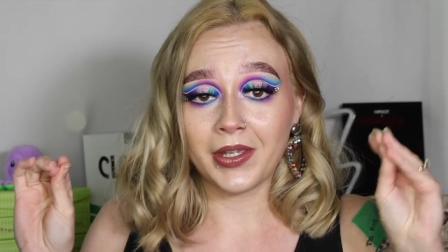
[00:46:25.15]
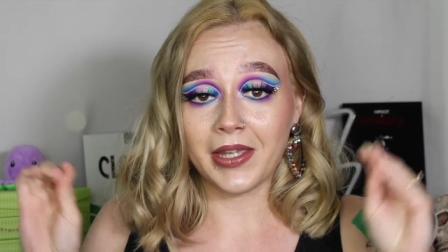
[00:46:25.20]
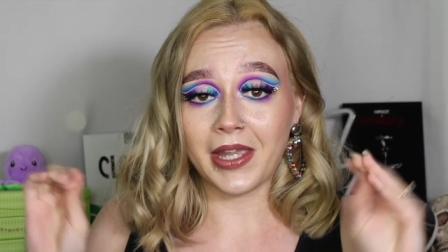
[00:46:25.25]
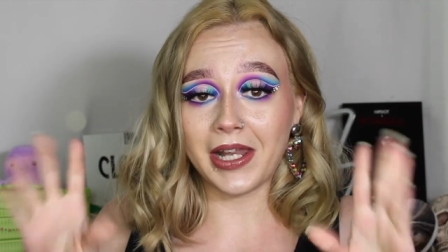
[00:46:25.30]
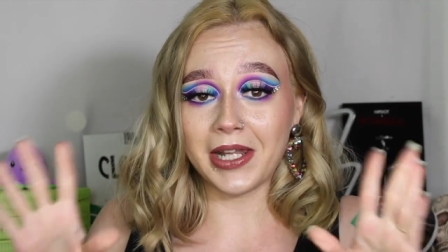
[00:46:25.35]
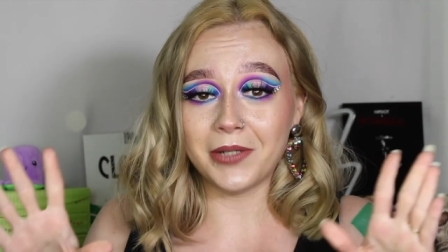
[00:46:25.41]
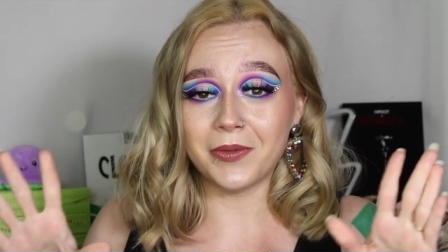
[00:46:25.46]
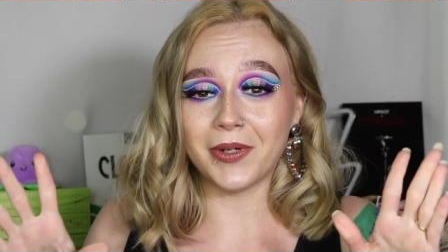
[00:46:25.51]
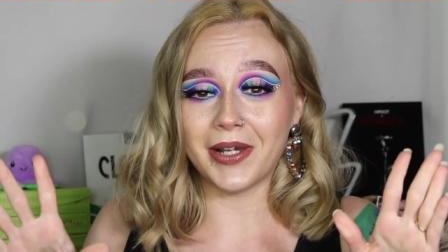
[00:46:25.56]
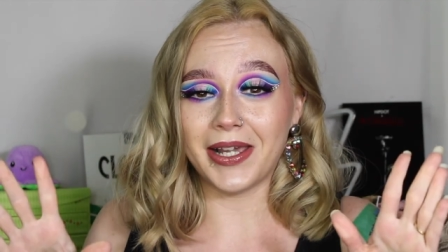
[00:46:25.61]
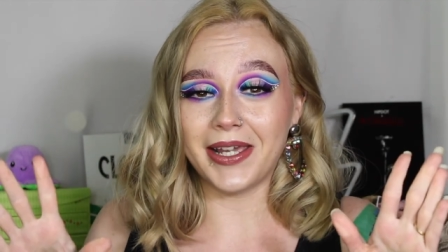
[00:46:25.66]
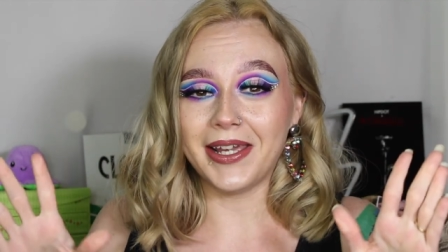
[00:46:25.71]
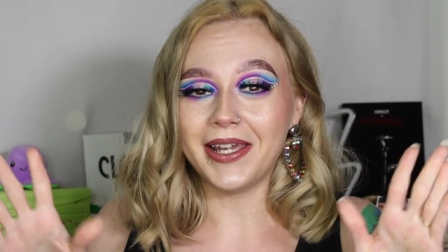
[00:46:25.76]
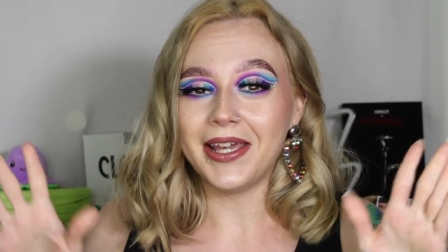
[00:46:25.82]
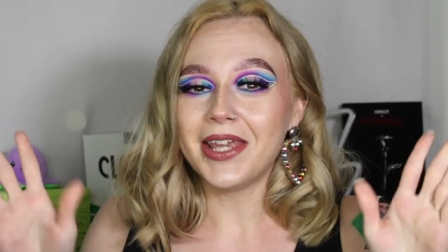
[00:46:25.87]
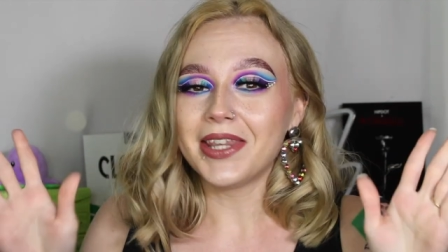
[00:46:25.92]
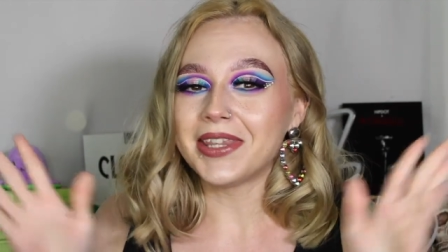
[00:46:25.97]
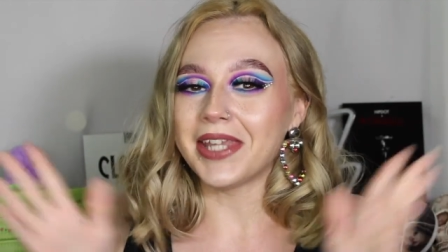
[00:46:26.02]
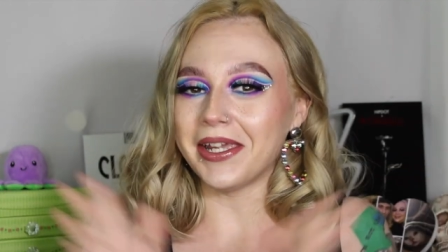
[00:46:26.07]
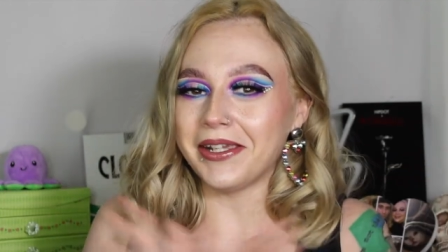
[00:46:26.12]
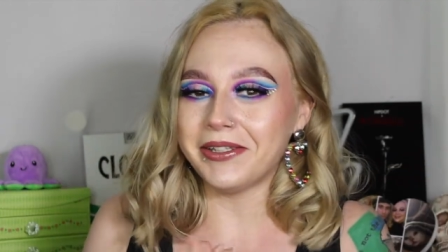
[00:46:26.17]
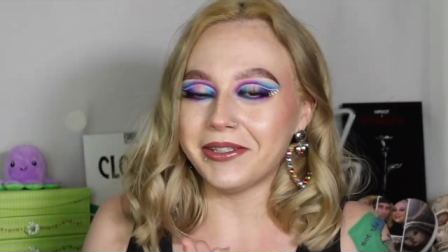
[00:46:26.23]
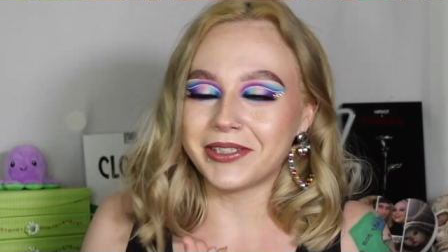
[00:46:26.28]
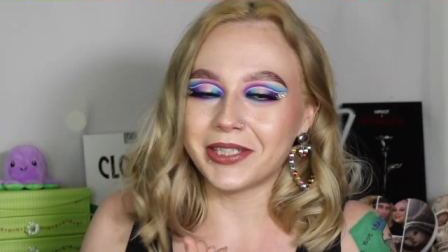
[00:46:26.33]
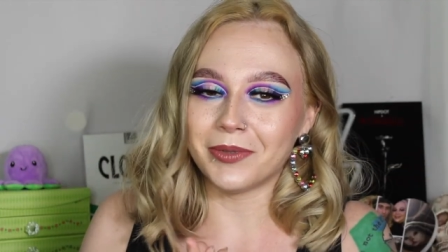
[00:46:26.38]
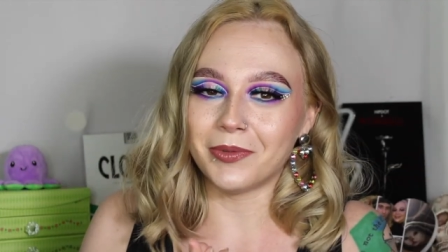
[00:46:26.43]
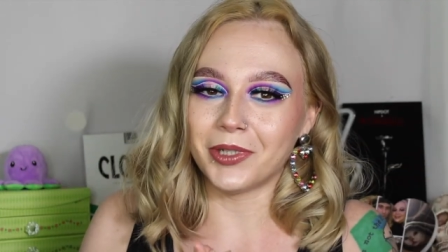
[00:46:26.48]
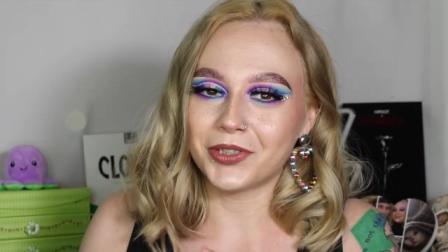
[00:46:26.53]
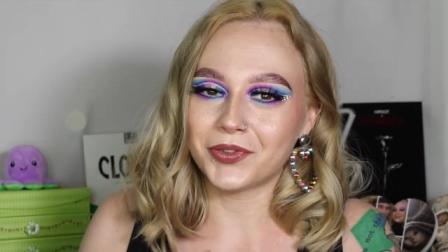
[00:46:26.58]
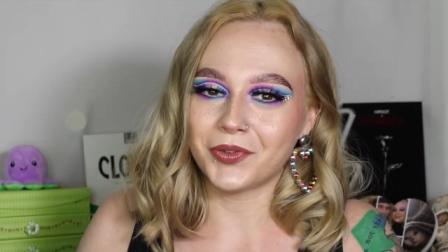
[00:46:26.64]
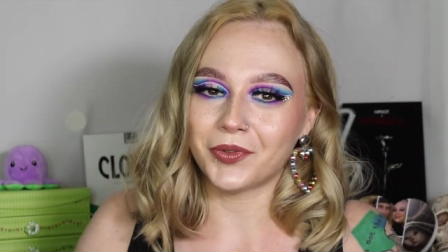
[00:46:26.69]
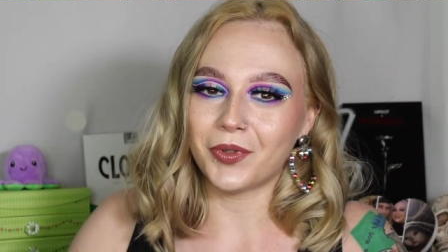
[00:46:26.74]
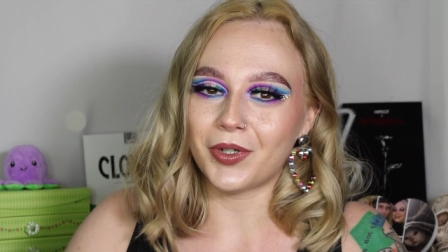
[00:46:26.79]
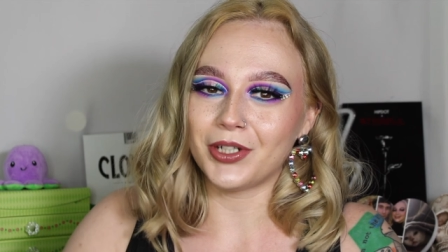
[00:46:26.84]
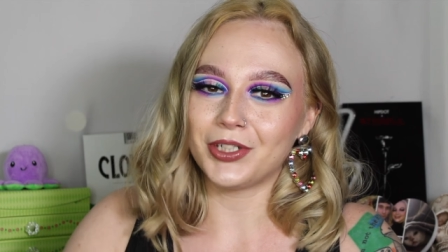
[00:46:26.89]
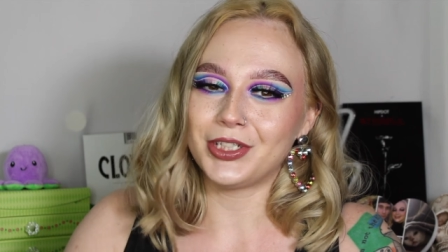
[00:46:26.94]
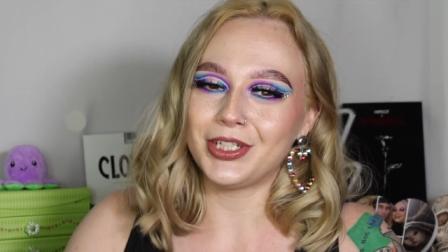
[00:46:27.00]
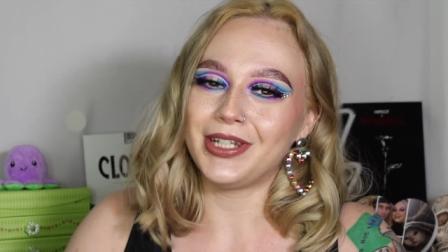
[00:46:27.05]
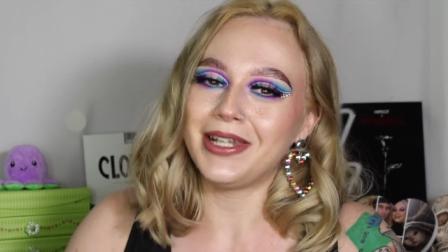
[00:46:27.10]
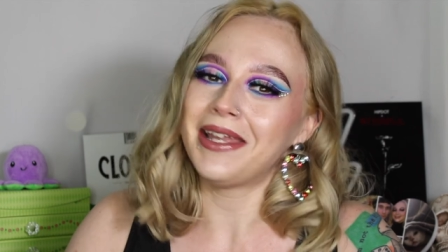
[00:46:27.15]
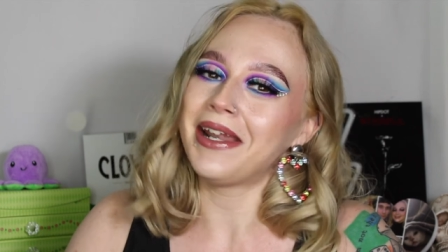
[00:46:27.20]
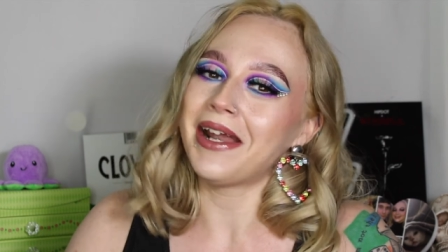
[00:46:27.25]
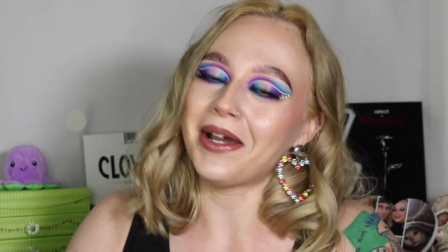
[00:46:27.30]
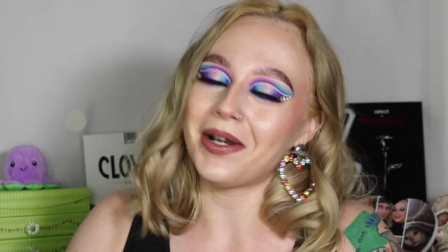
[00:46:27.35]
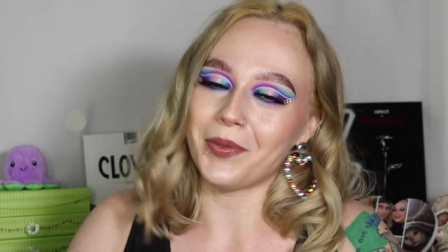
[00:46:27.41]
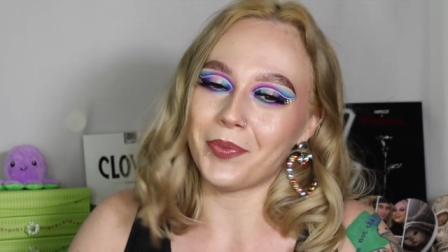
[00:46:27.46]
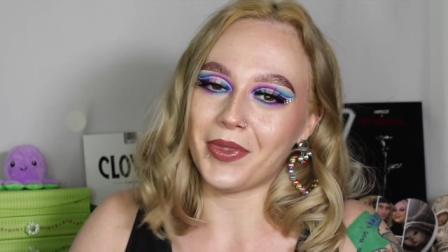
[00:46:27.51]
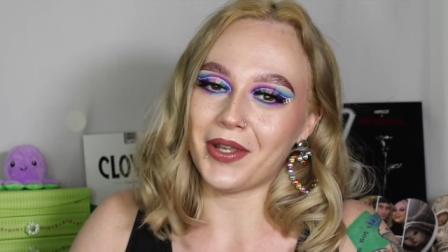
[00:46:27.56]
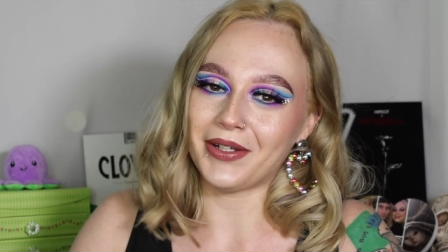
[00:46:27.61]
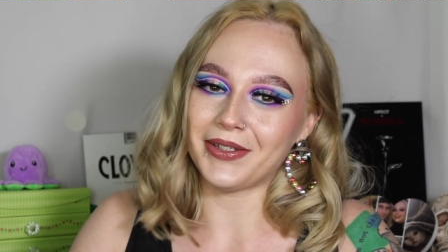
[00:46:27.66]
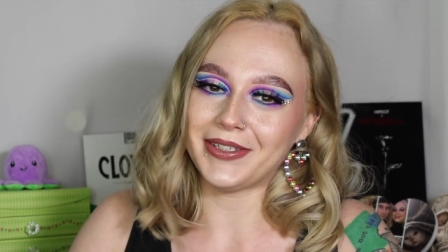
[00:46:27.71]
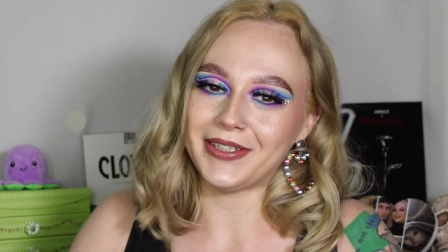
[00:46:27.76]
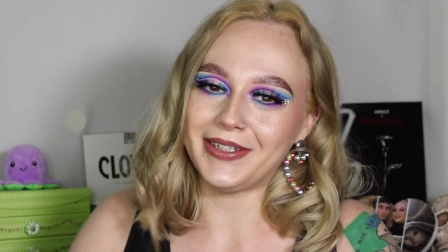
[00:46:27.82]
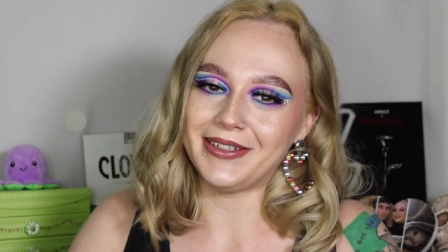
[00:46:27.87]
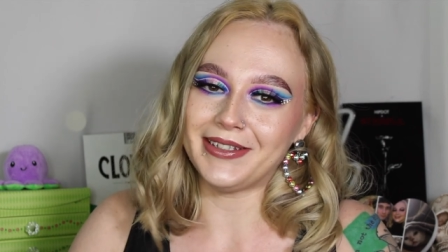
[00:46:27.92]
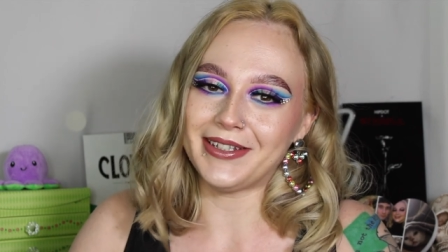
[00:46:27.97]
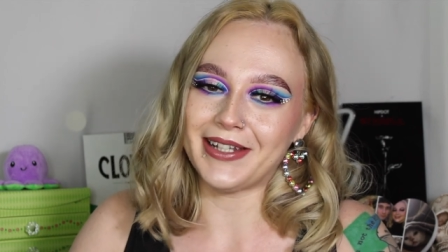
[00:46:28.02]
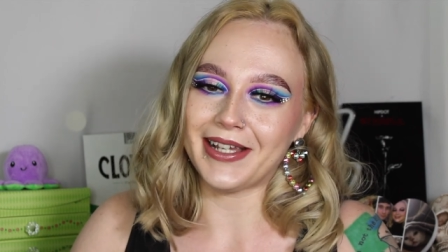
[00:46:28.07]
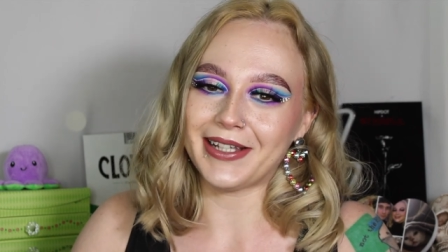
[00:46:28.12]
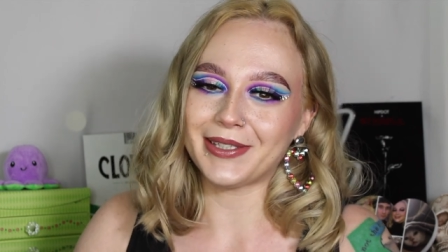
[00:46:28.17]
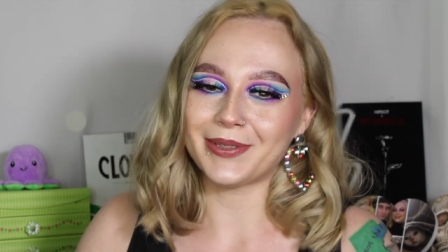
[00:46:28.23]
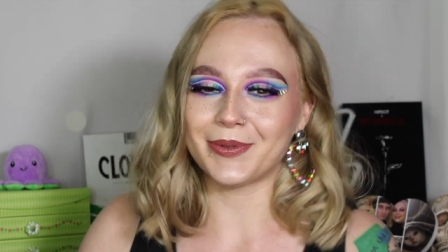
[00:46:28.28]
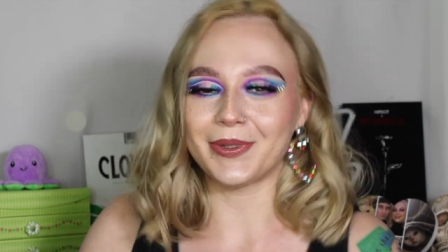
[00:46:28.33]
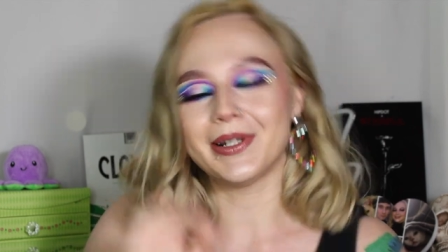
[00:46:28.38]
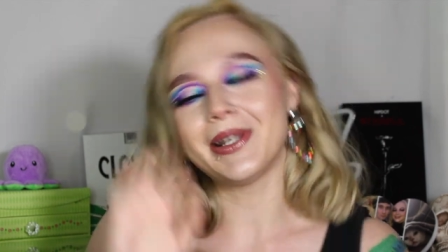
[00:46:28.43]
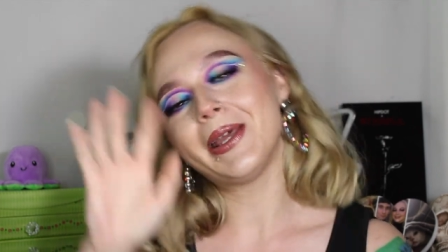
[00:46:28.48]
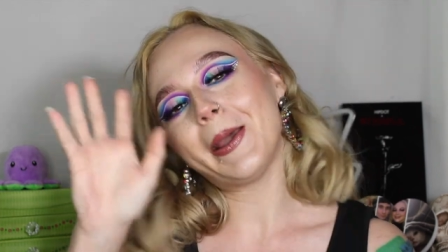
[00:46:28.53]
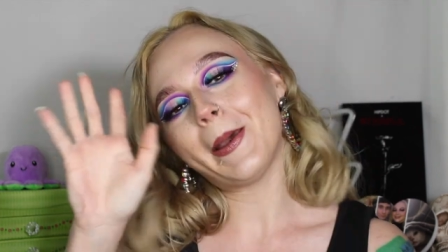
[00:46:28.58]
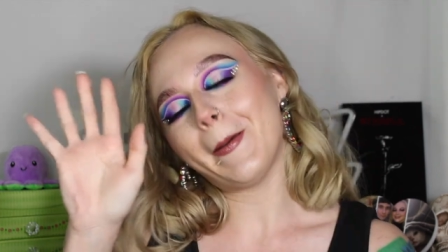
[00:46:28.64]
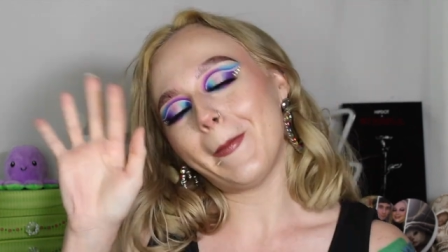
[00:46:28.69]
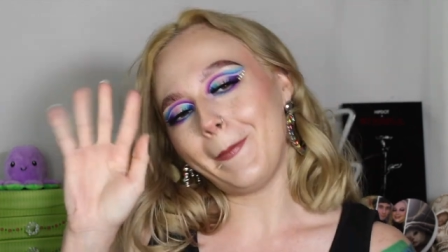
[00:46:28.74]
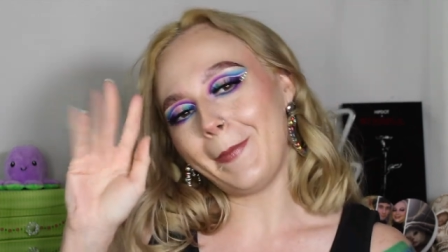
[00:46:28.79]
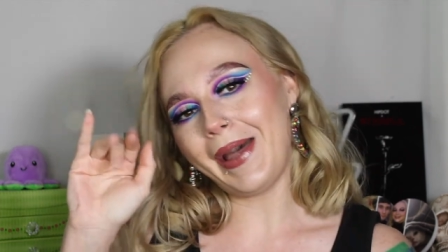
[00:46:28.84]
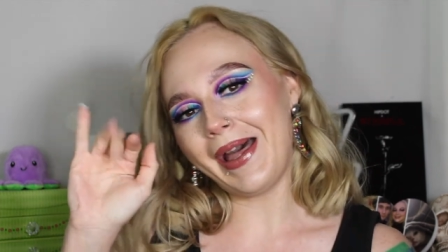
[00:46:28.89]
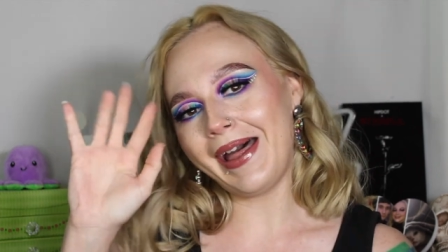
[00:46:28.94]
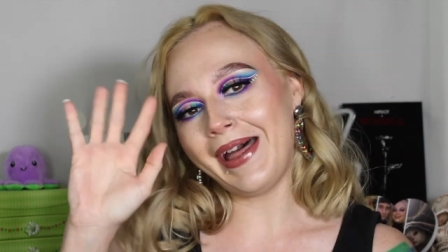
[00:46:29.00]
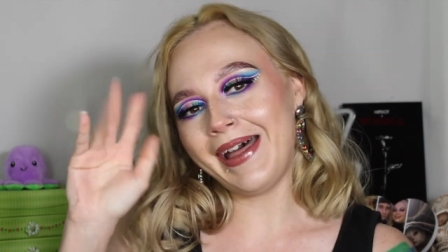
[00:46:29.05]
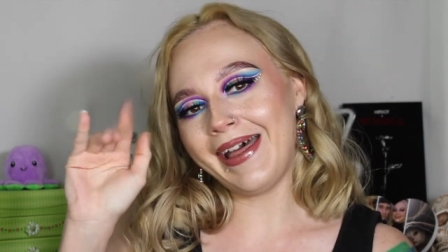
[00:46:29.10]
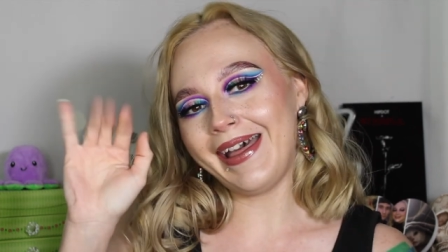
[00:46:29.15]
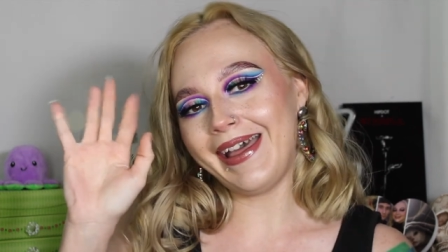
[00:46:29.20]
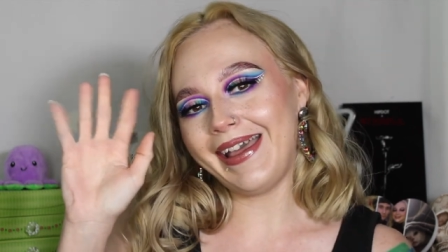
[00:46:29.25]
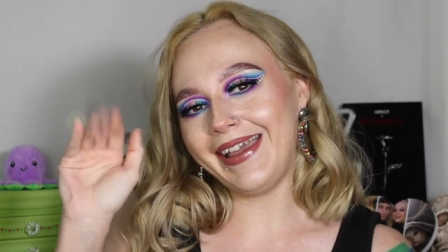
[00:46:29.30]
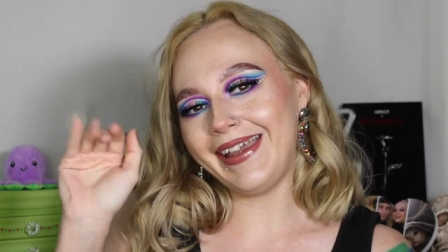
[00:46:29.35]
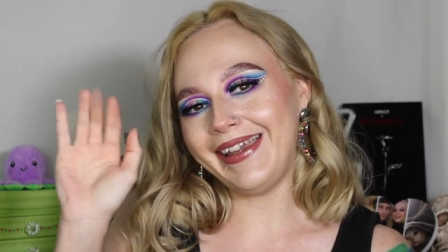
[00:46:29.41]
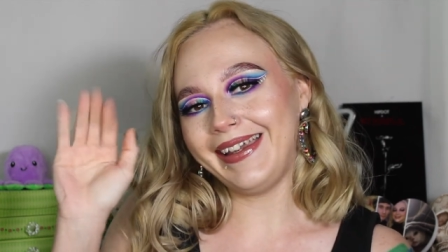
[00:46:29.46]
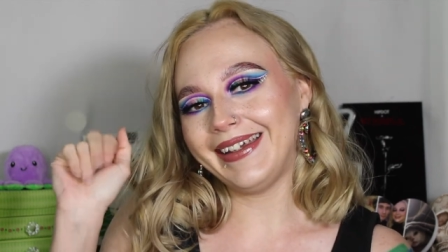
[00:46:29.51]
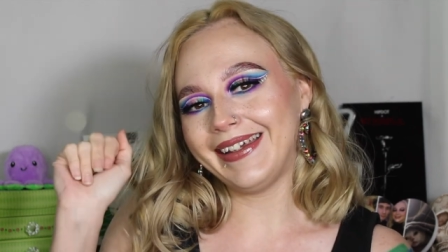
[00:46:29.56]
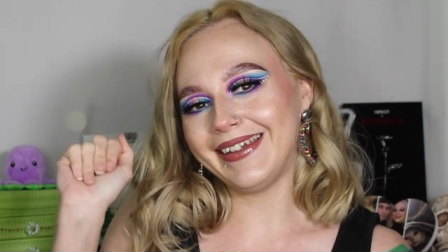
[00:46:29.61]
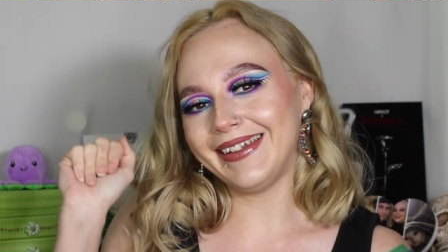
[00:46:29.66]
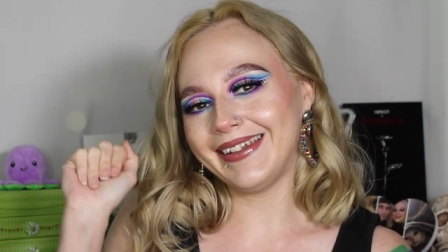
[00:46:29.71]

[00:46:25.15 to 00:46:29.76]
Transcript: Anyway, thank you so much for watching, and I hope that I'll see you in the next one. Bye!